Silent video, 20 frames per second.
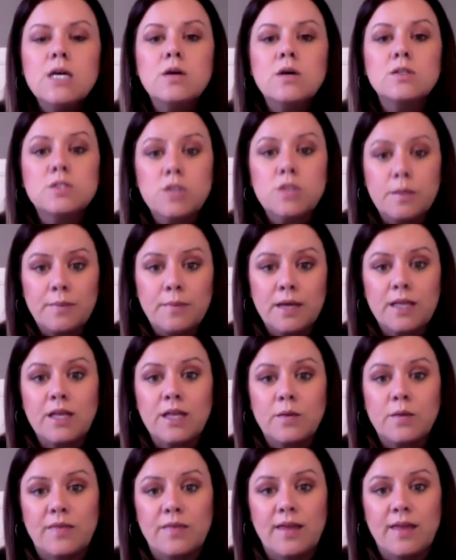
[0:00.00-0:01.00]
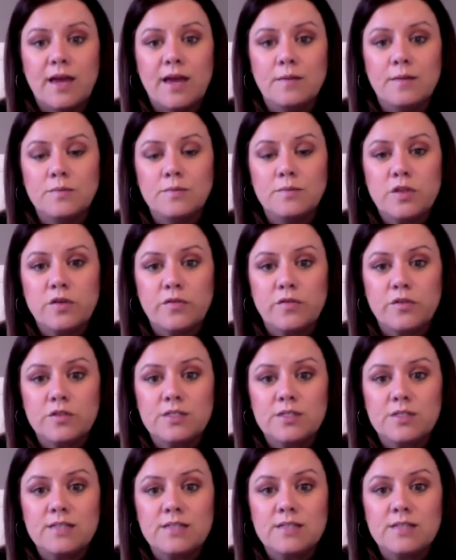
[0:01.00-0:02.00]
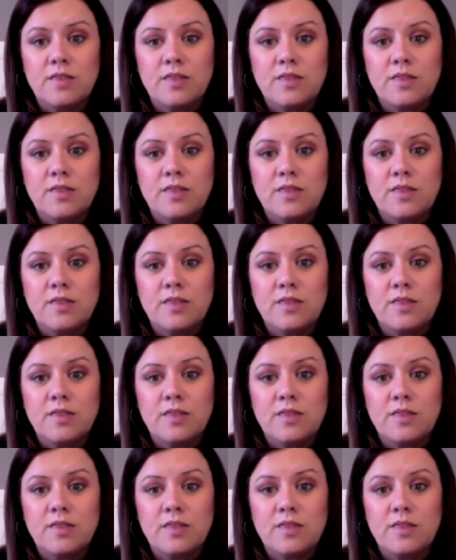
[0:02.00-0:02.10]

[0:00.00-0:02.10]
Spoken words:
typically when they come to their first lesson,